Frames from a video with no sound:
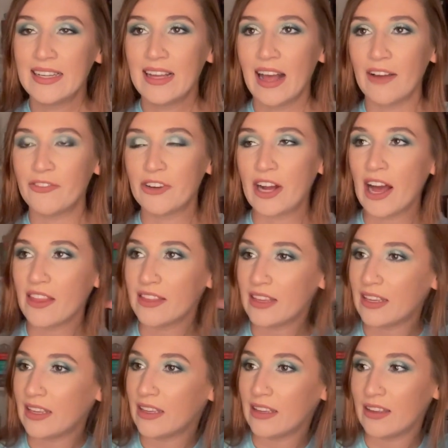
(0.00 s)
I forgot
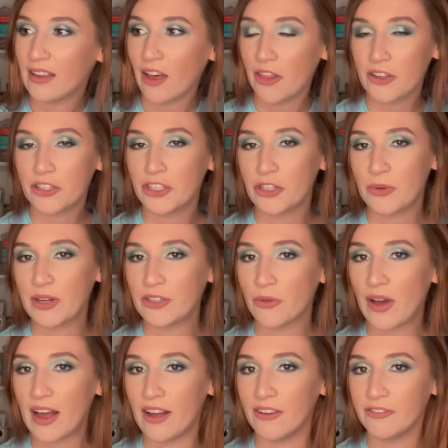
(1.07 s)
the other 2 I
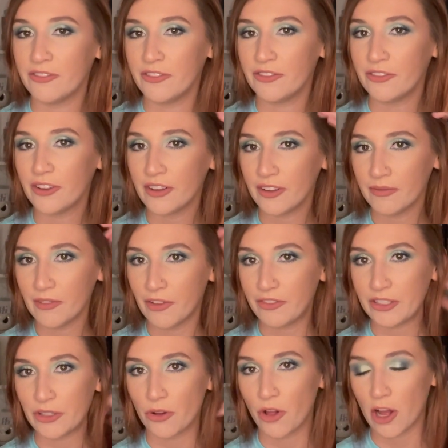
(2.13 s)
don't have a
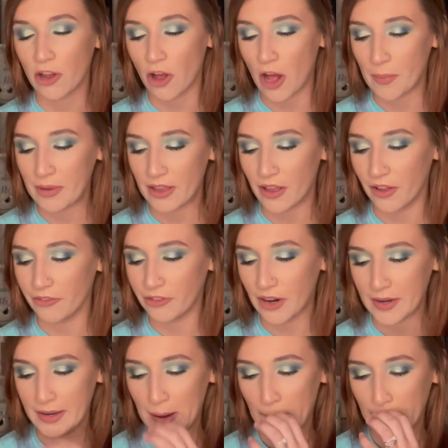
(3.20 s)
physical copy of
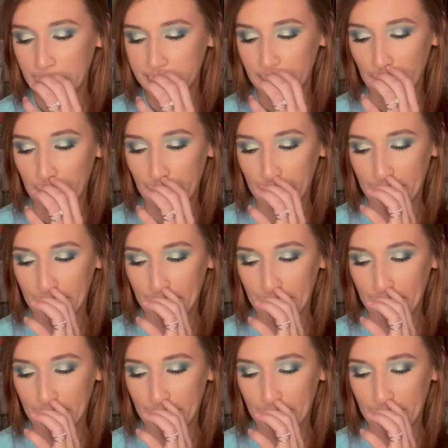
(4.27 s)
right now. So,